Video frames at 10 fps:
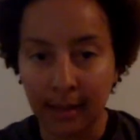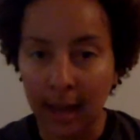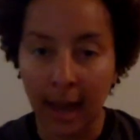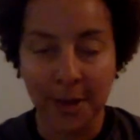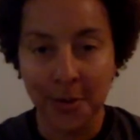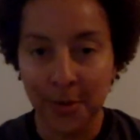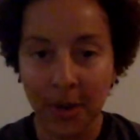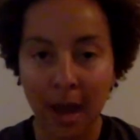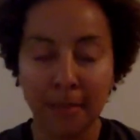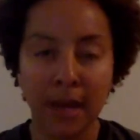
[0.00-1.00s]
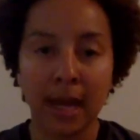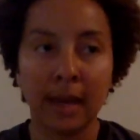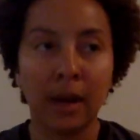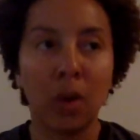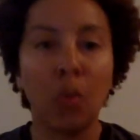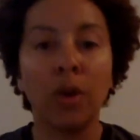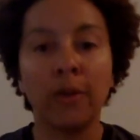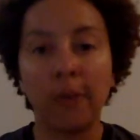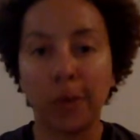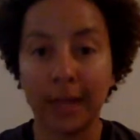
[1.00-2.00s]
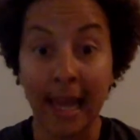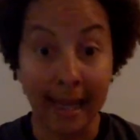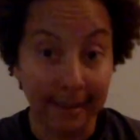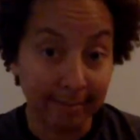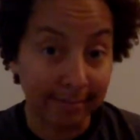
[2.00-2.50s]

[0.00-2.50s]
I made a 148